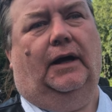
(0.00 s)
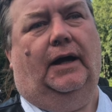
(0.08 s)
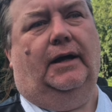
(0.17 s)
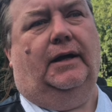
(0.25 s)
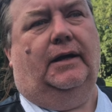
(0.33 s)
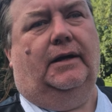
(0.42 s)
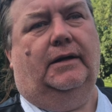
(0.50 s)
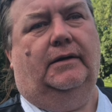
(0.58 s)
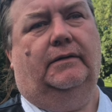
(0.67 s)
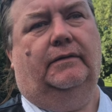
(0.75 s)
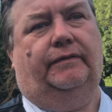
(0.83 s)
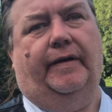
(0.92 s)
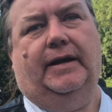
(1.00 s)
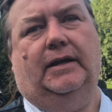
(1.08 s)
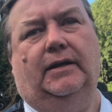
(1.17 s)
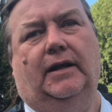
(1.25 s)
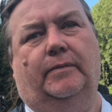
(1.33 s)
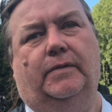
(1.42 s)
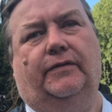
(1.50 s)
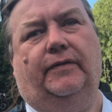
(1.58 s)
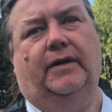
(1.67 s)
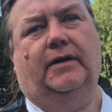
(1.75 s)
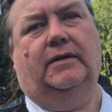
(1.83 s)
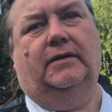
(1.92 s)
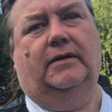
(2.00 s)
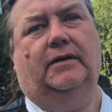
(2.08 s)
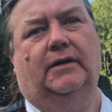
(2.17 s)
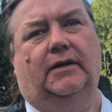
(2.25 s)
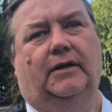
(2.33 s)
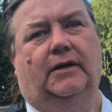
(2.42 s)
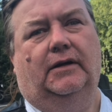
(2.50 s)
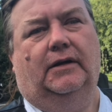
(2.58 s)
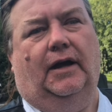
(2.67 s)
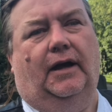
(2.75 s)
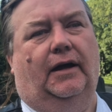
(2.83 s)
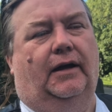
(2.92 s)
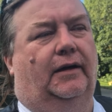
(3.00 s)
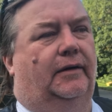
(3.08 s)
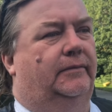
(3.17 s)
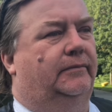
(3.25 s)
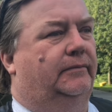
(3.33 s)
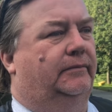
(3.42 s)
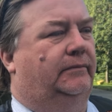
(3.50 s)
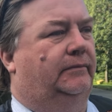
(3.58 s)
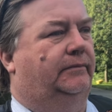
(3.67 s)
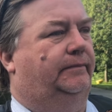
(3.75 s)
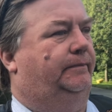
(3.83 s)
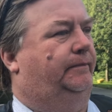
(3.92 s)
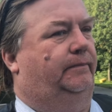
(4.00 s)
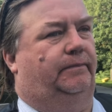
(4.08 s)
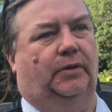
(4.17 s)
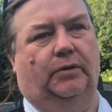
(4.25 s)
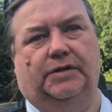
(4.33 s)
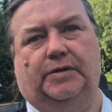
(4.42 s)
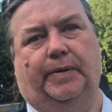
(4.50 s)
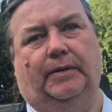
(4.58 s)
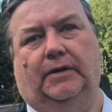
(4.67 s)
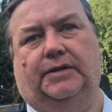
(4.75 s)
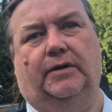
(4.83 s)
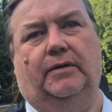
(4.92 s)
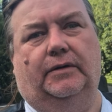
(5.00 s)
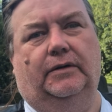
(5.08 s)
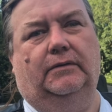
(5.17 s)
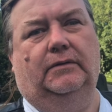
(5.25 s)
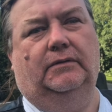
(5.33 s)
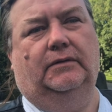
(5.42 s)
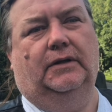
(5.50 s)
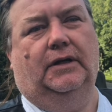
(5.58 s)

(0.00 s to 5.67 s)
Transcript: Uh, friendly atmosphere. Um, loads of people to talk to.